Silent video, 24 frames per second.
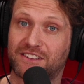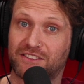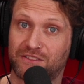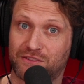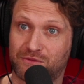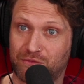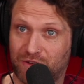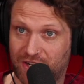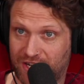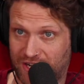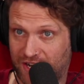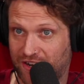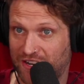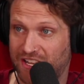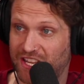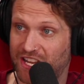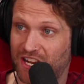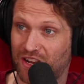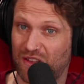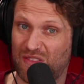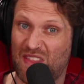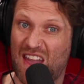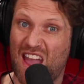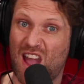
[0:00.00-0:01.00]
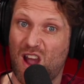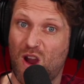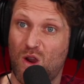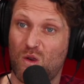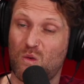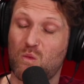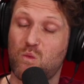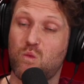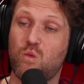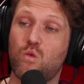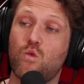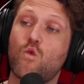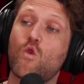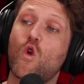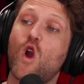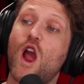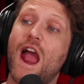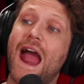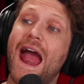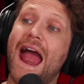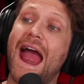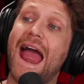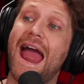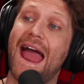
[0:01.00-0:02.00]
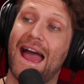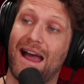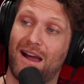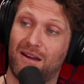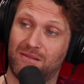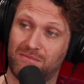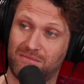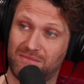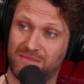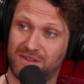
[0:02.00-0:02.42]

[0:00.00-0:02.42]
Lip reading: There's one near here. They are rammed.